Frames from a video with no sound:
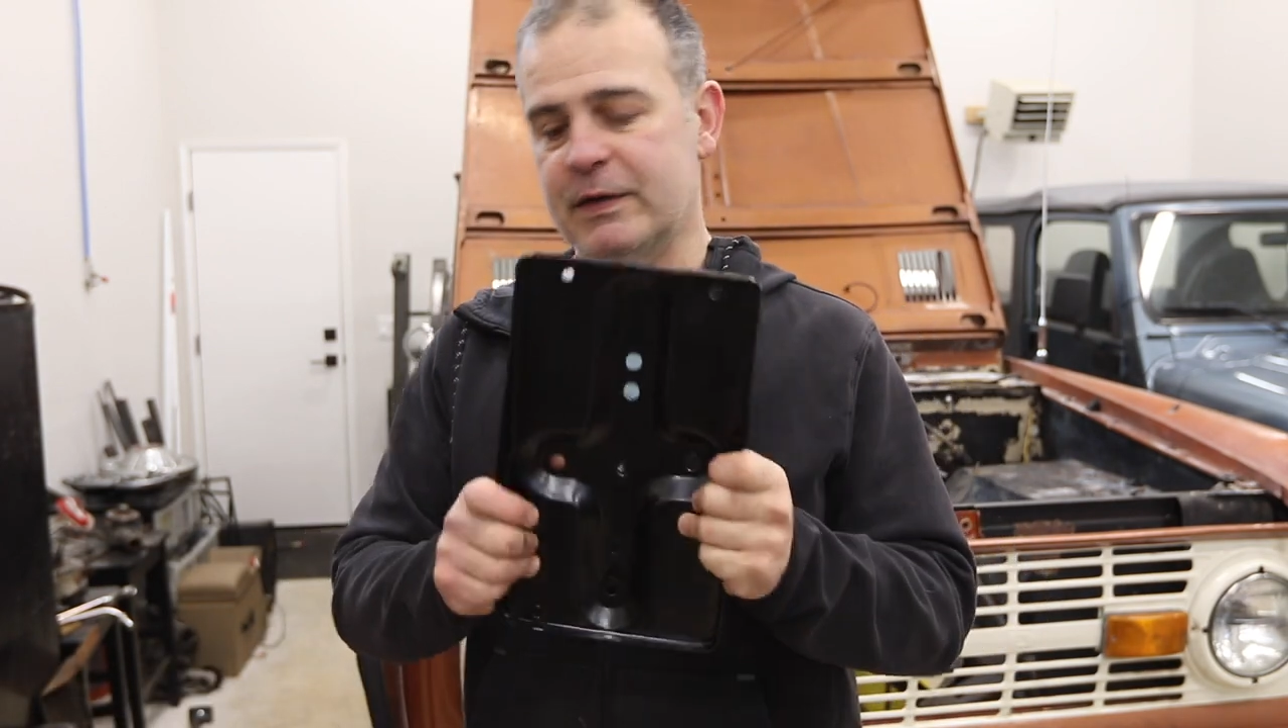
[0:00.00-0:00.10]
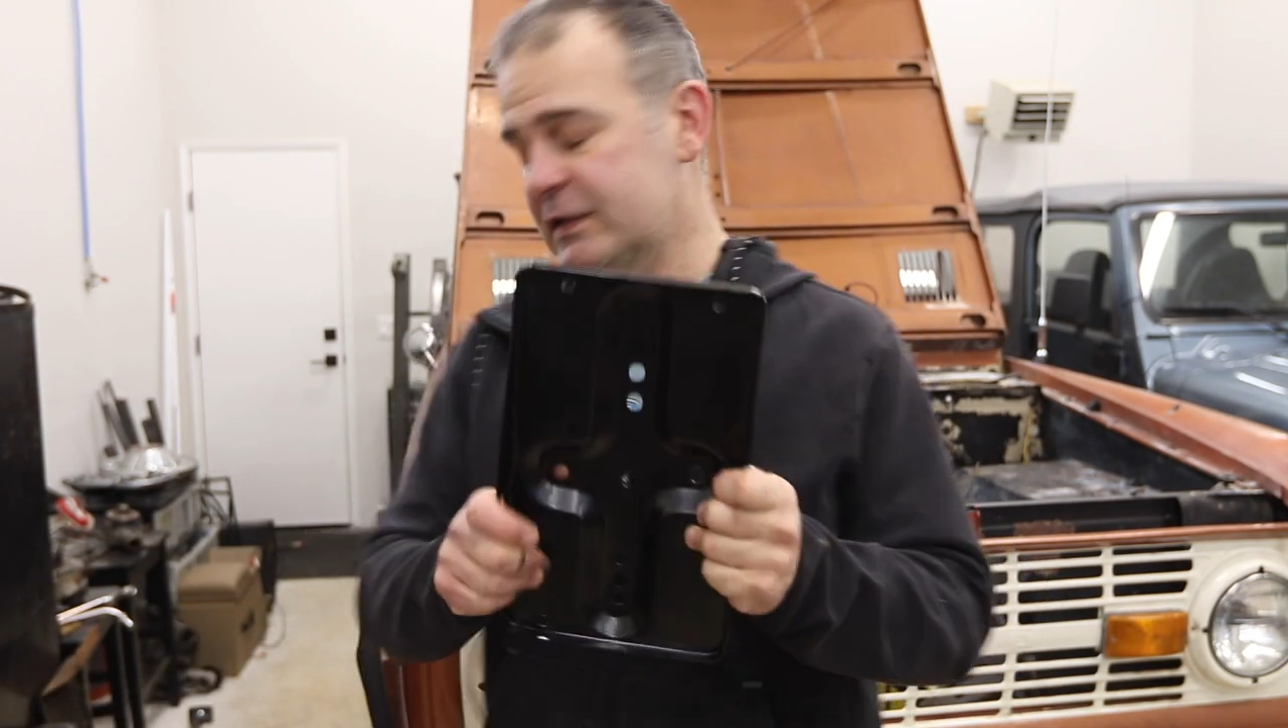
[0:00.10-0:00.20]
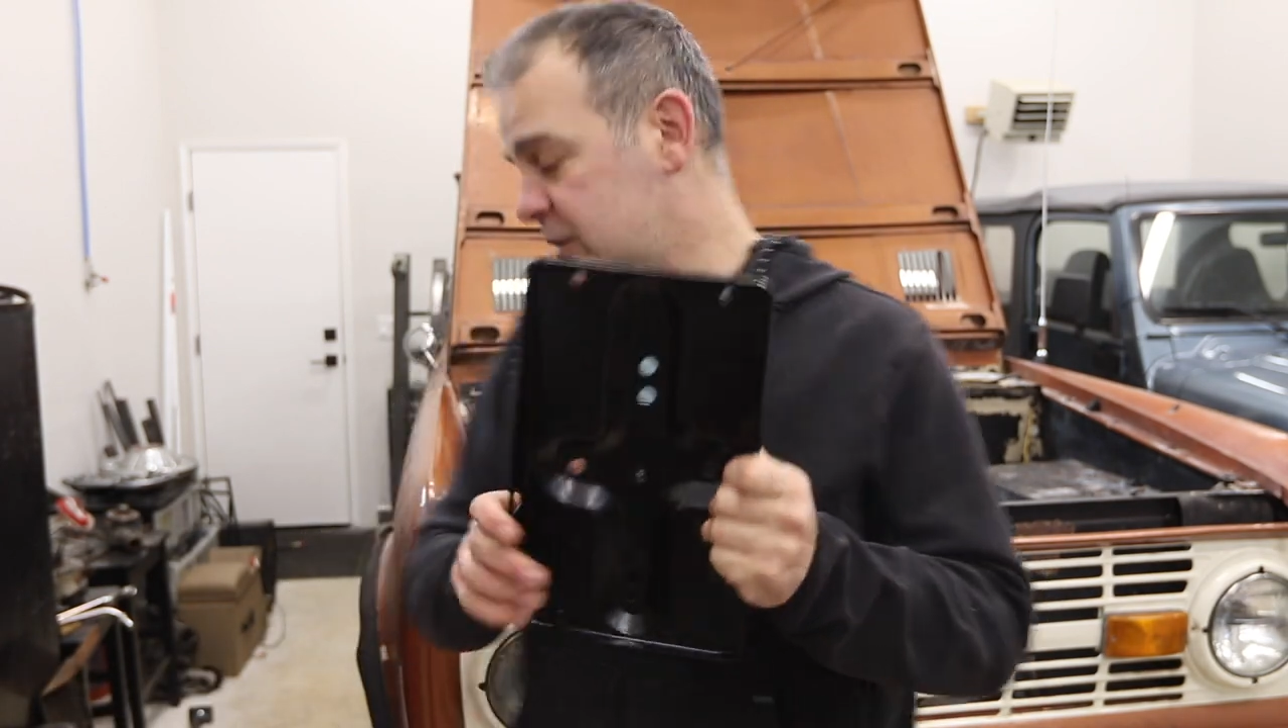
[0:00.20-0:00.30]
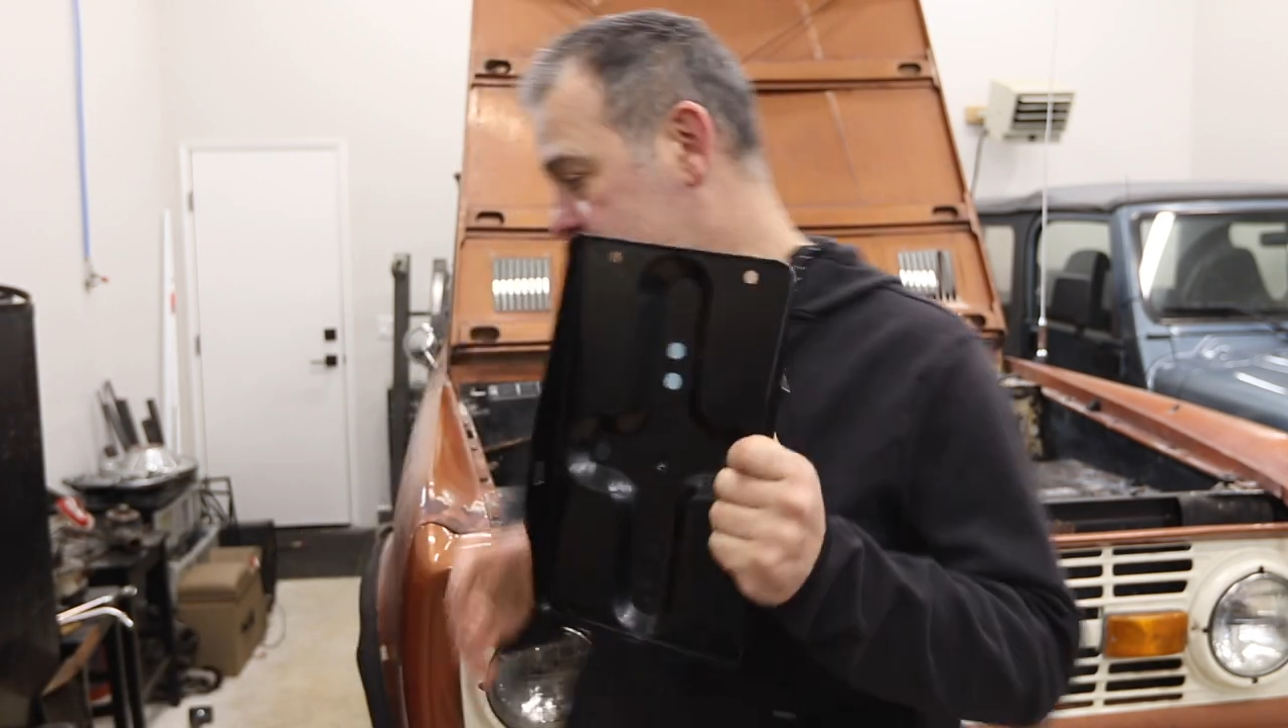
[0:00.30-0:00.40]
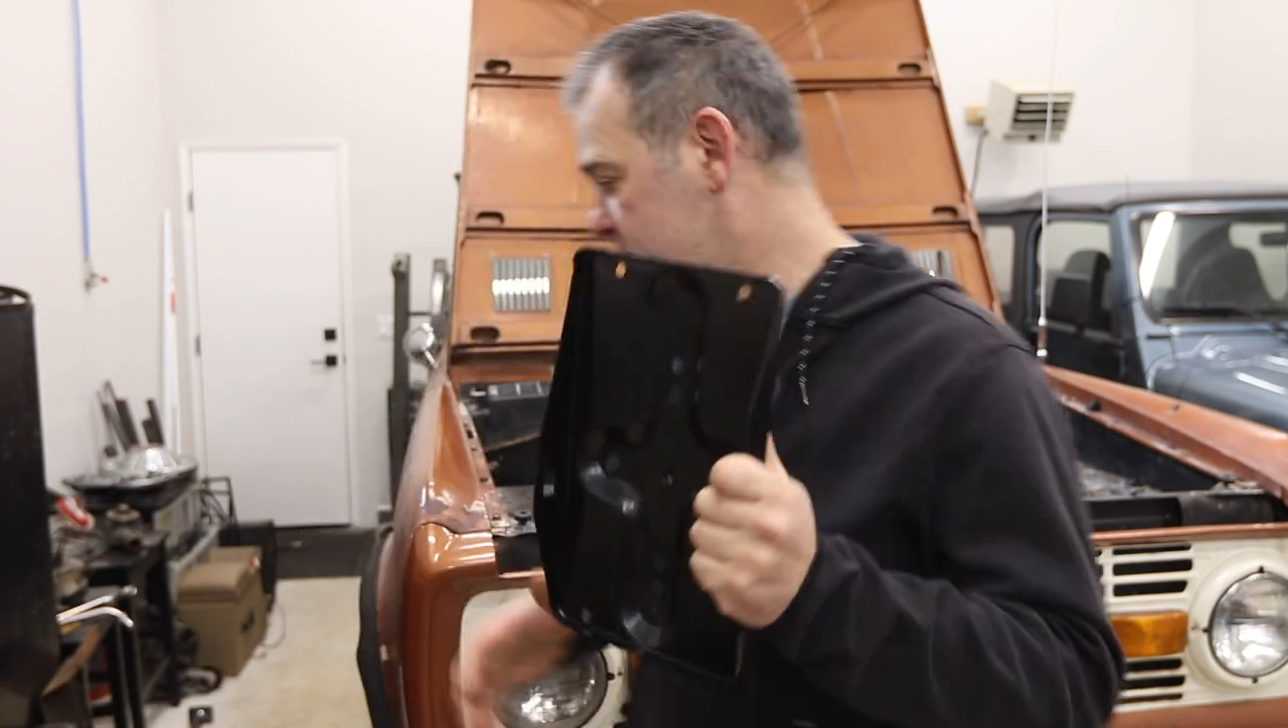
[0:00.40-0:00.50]

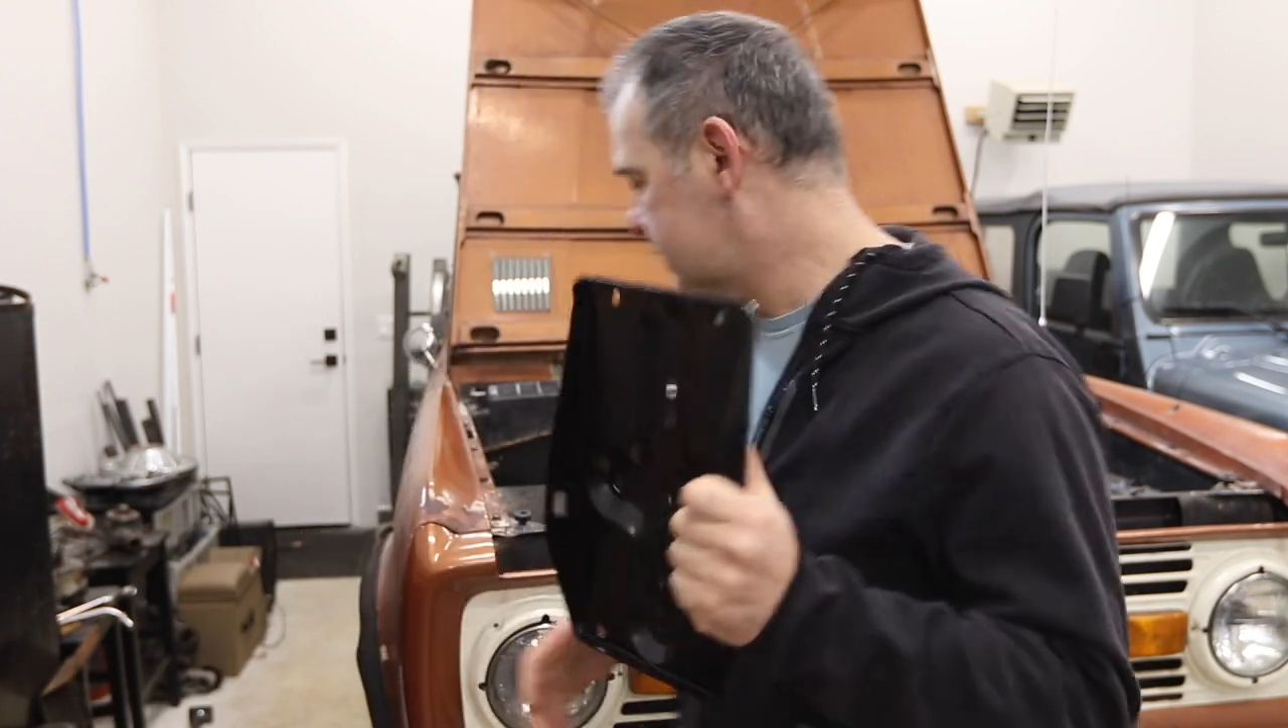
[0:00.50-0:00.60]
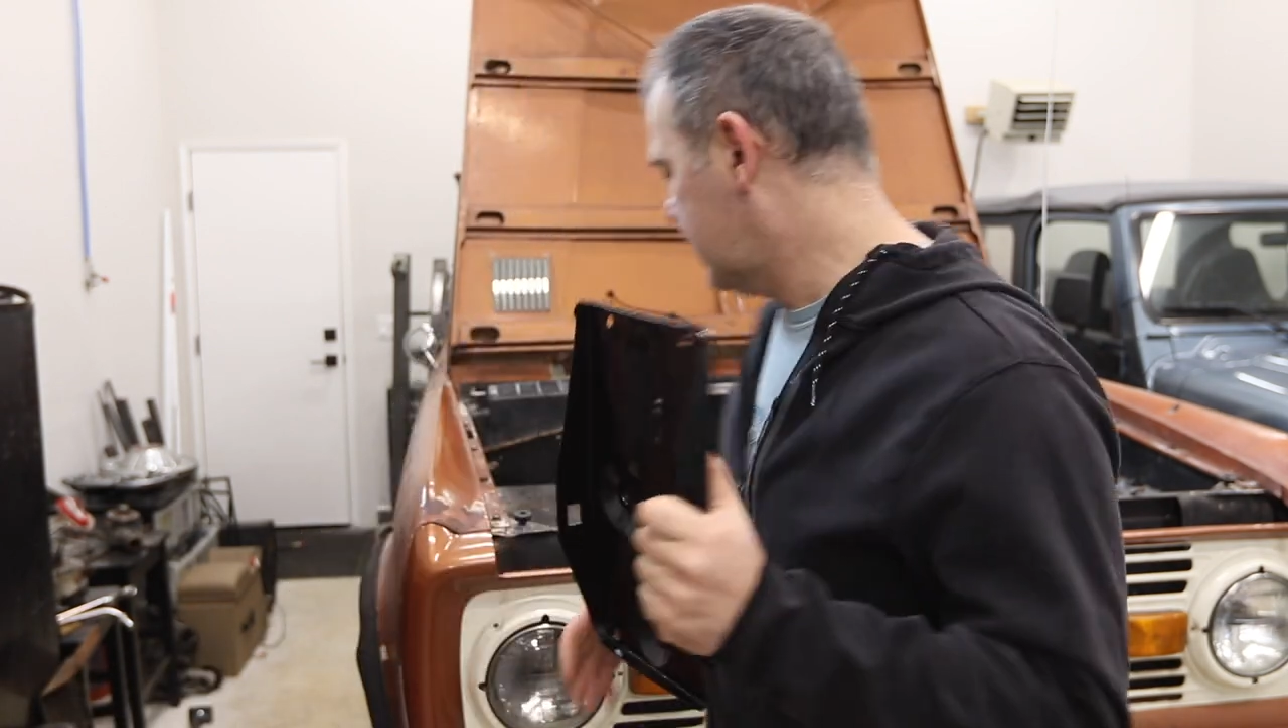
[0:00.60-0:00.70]
This is just